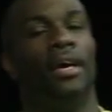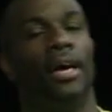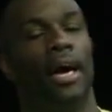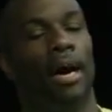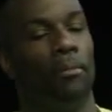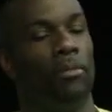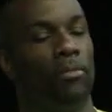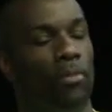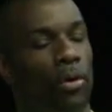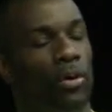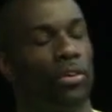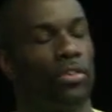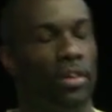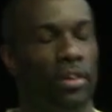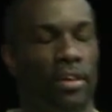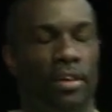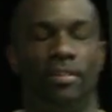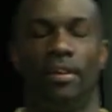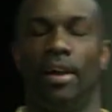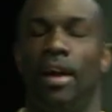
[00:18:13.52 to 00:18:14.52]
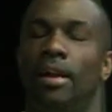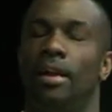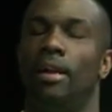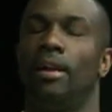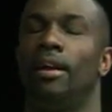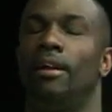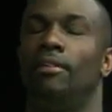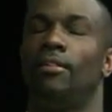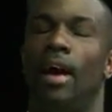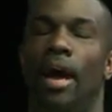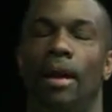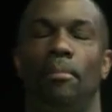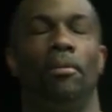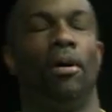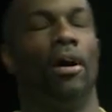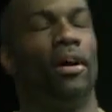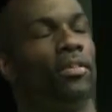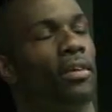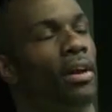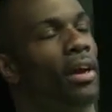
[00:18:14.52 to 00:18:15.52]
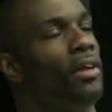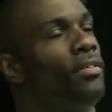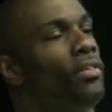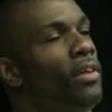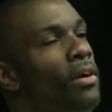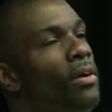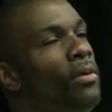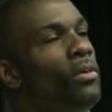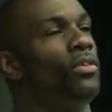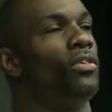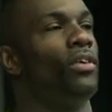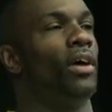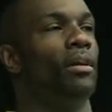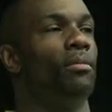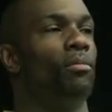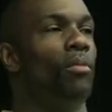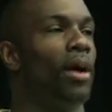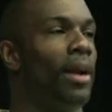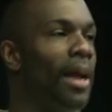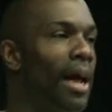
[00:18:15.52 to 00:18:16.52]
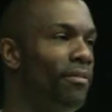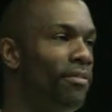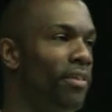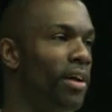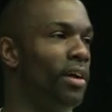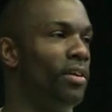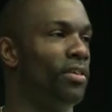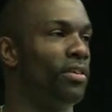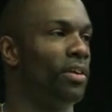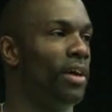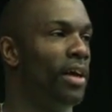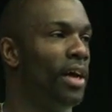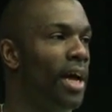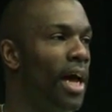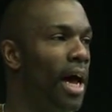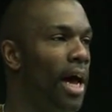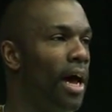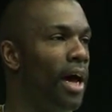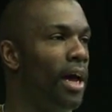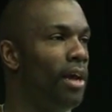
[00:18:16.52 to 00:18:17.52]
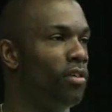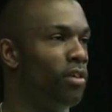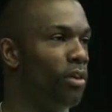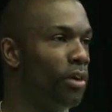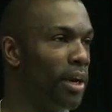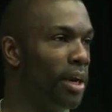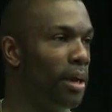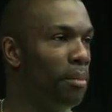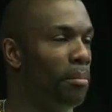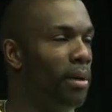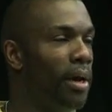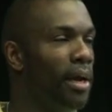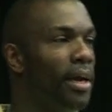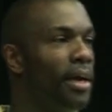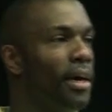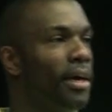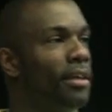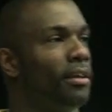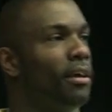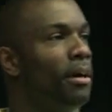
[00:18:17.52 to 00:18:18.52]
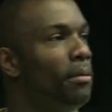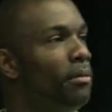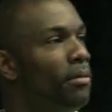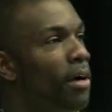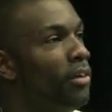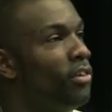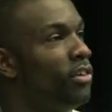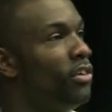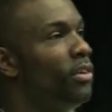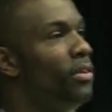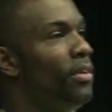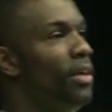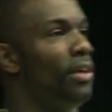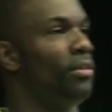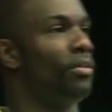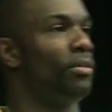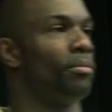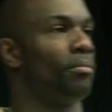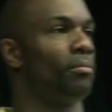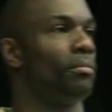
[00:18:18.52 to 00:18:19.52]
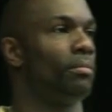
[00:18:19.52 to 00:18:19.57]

and we've walked in the tent, and I've had my eyes closed, and then all of a sudden, one athlete uh, is looking at me, so I just do this.